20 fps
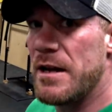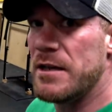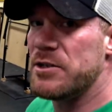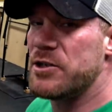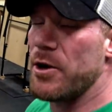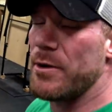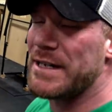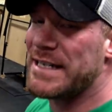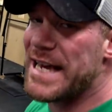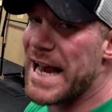
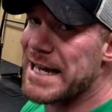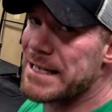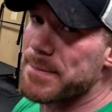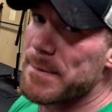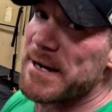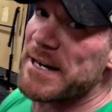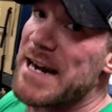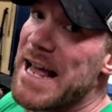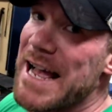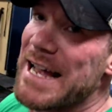Joey
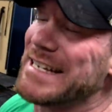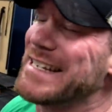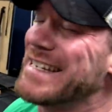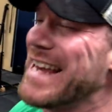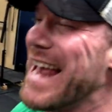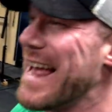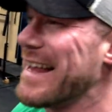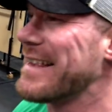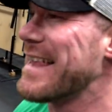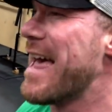Satzmer and I
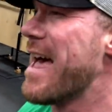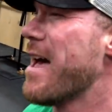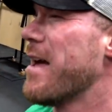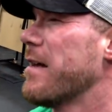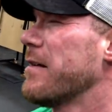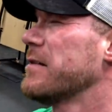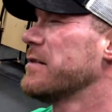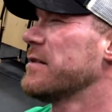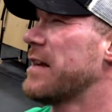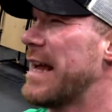sat
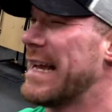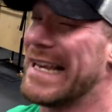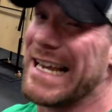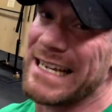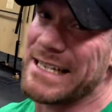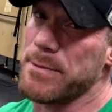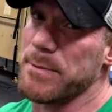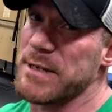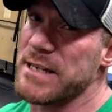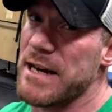down, I
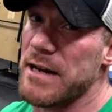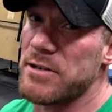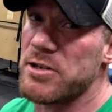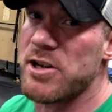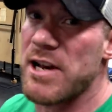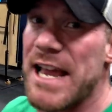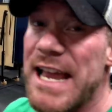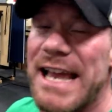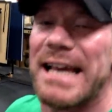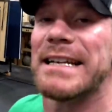guess it was
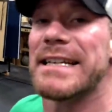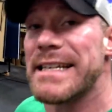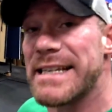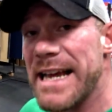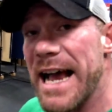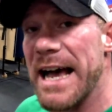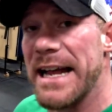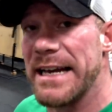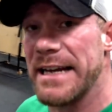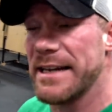yesterday, and
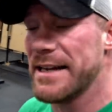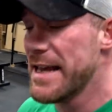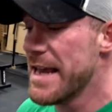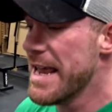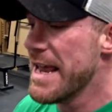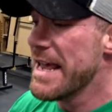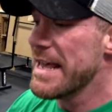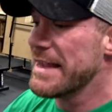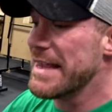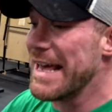decided
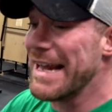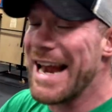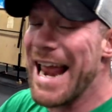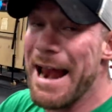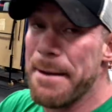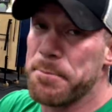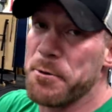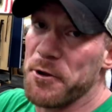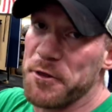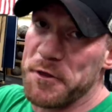that
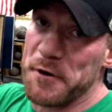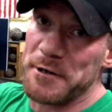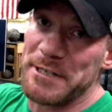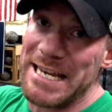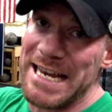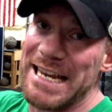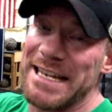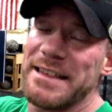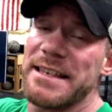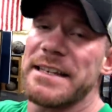April
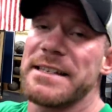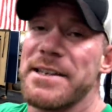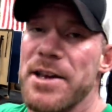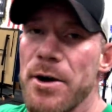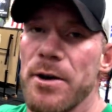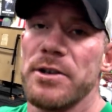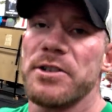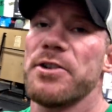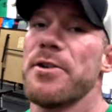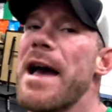13th is
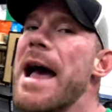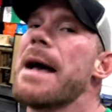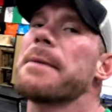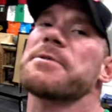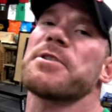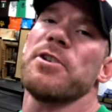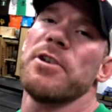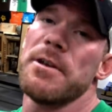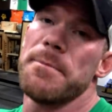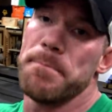going to
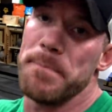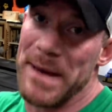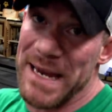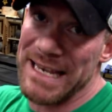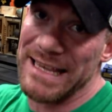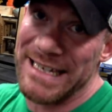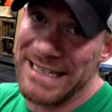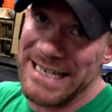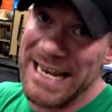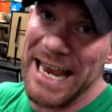absolutely be
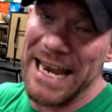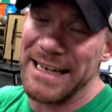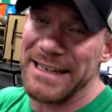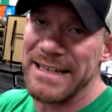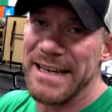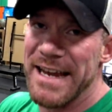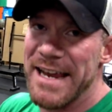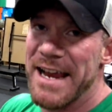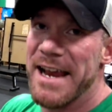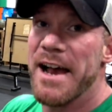the date
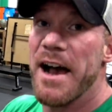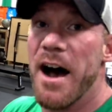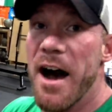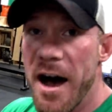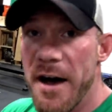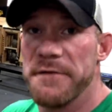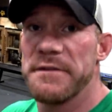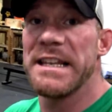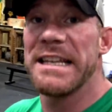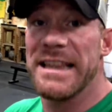
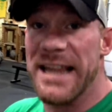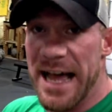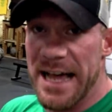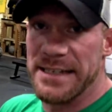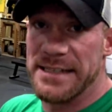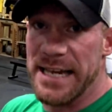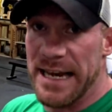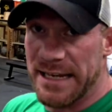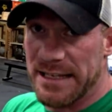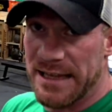of the
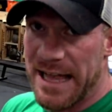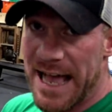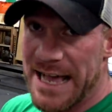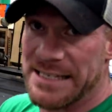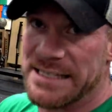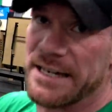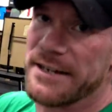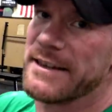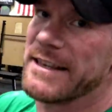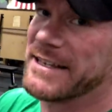LIONsate
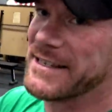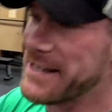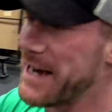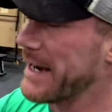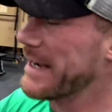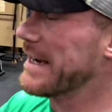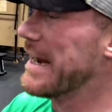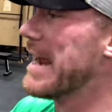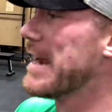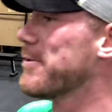Classic, the
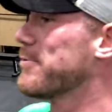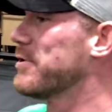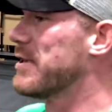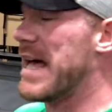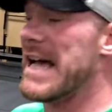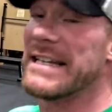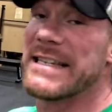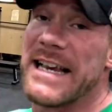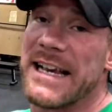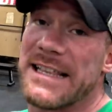second annual
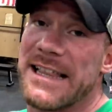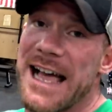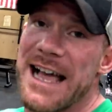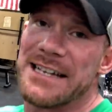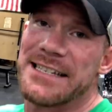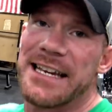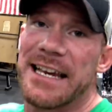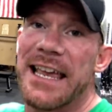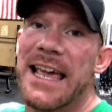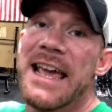LIONsate
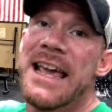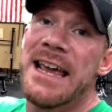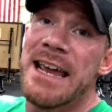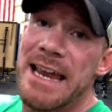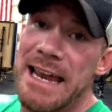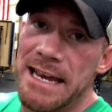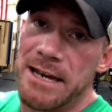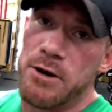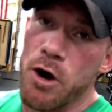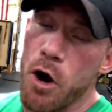Classic
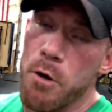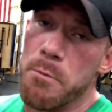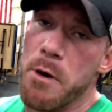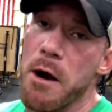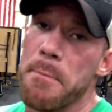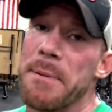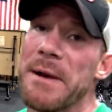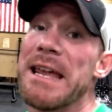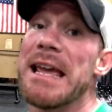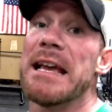in
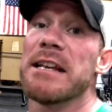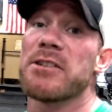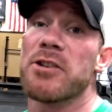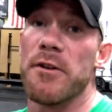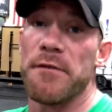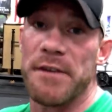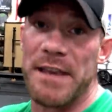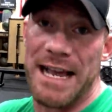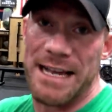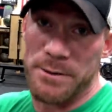Colmar, PA. So
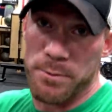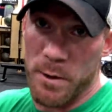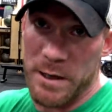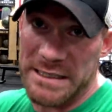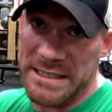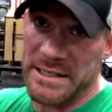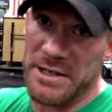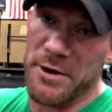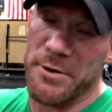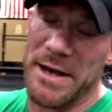if you guys want
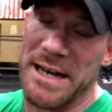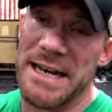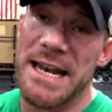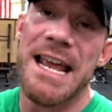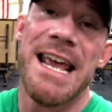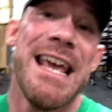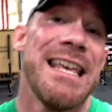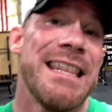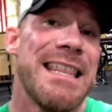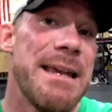to do it,
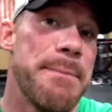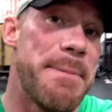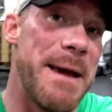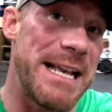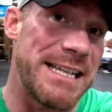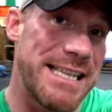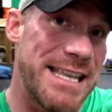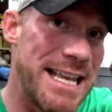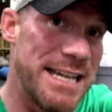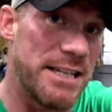the
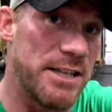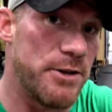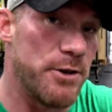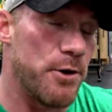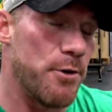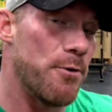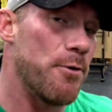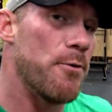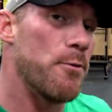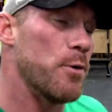best thing to
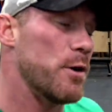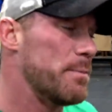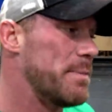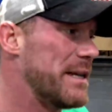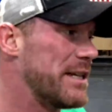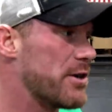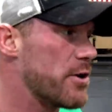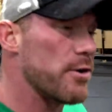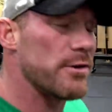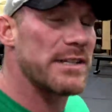do would be
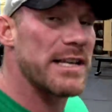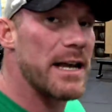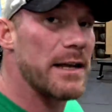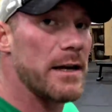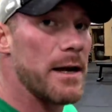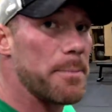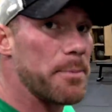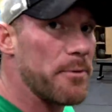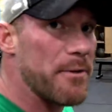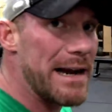to go sign
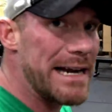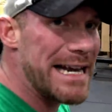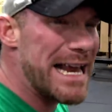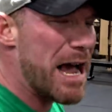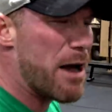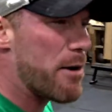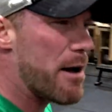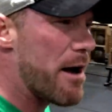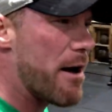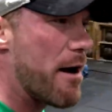up right
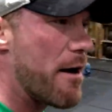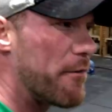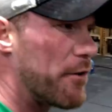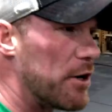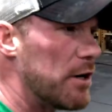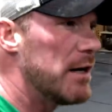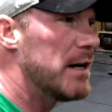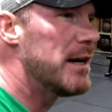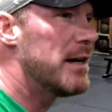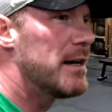now.
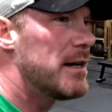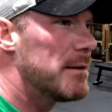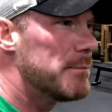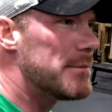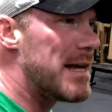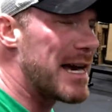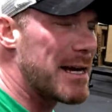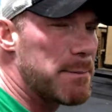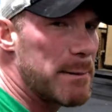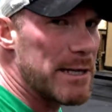However,
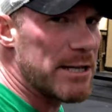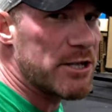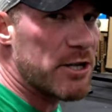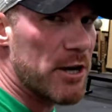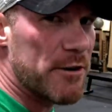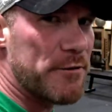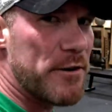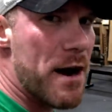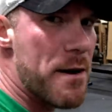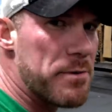not completely
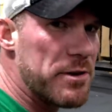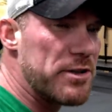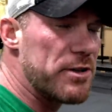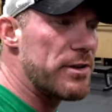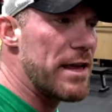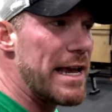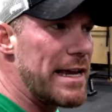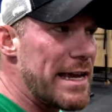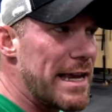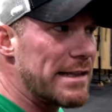sure if you're able to do
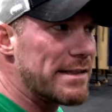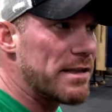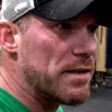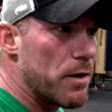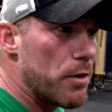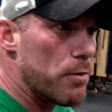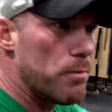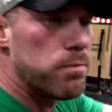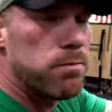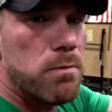that yet,
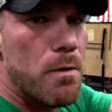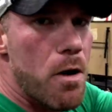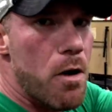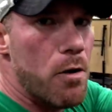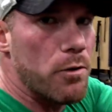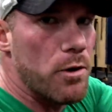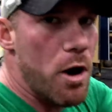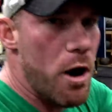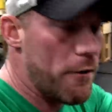so hold